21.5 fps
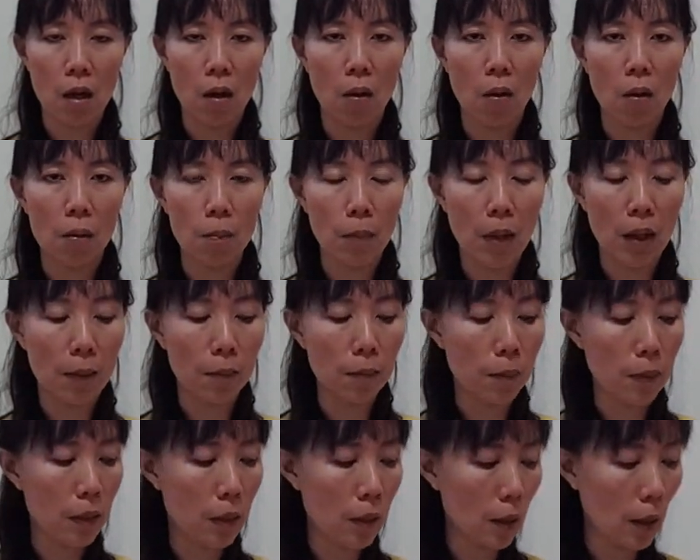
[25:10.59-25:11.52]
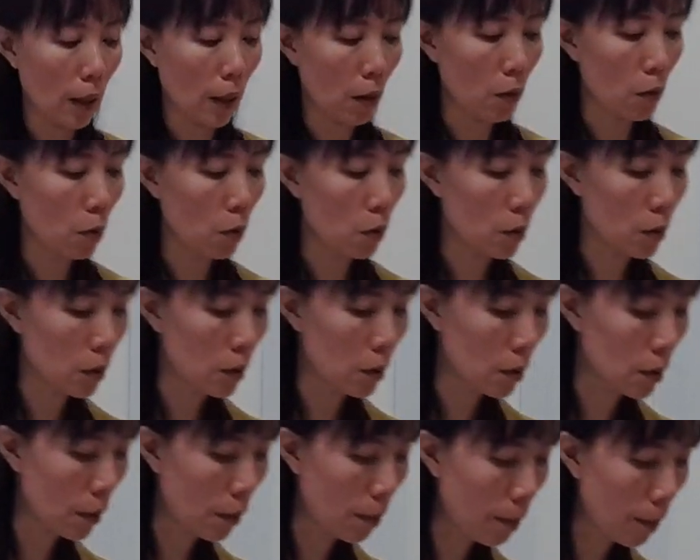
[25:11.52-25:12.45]
Or maybe can use
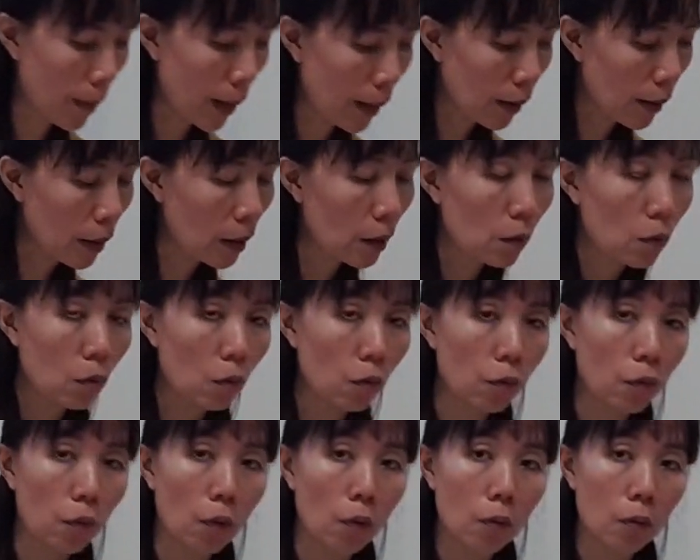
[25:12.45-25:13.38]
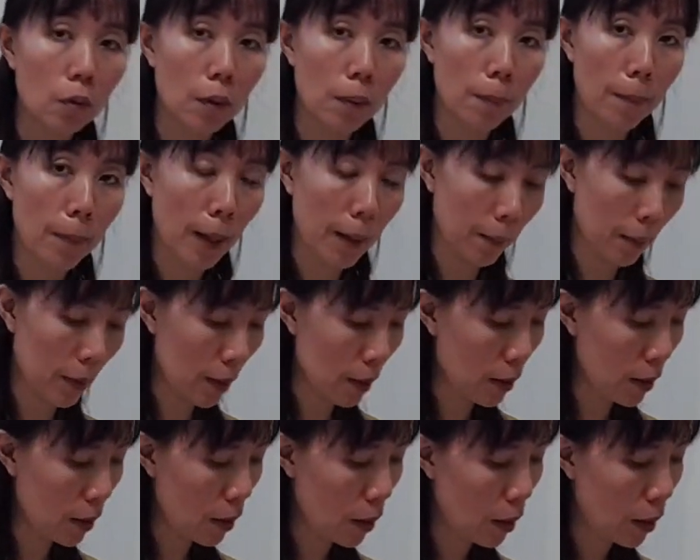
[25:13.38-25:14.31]
the mat, okay, to fold the mat, okay,